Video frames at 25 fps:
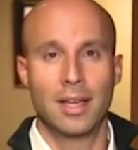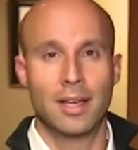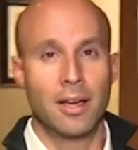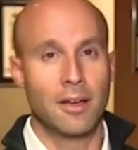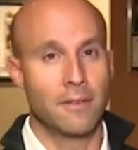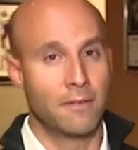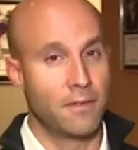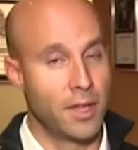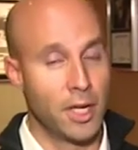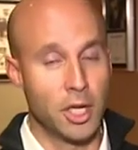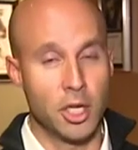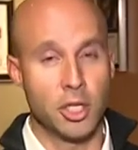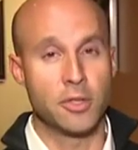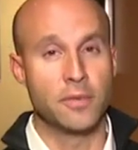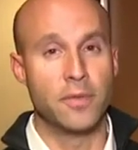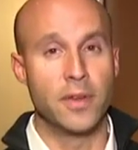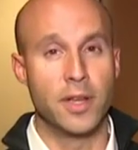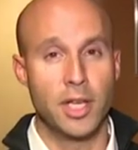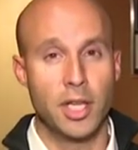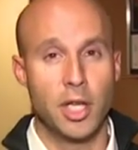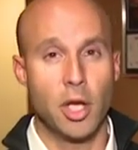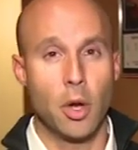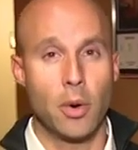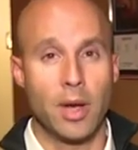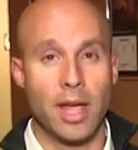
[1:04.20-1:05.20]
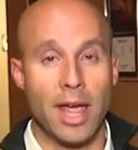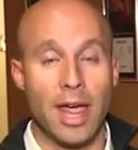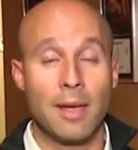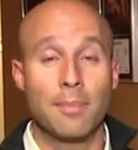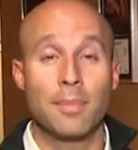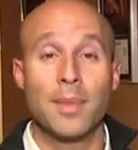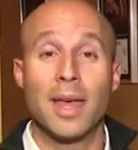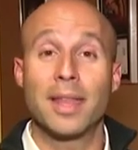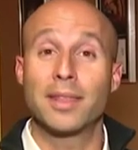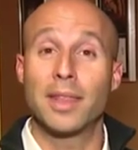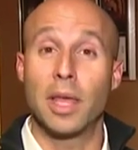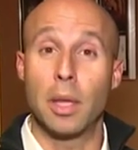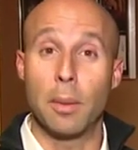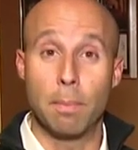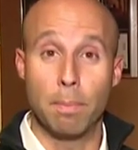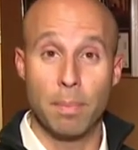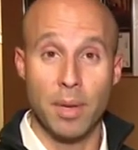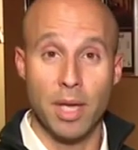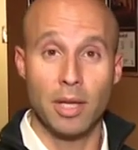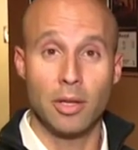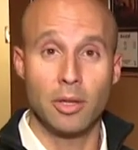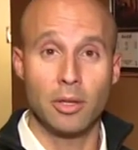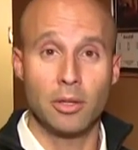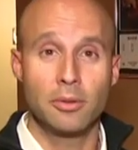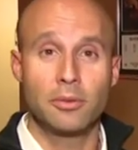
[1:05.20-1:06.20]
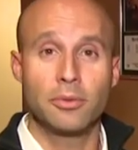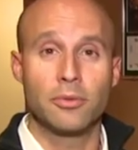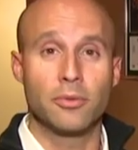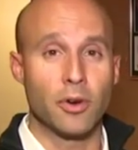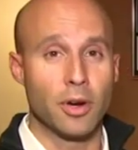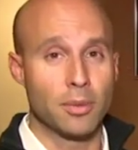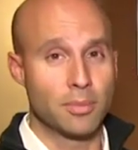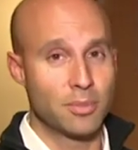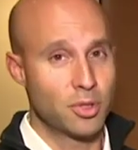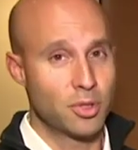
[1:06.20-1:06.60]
a finished video game that they build from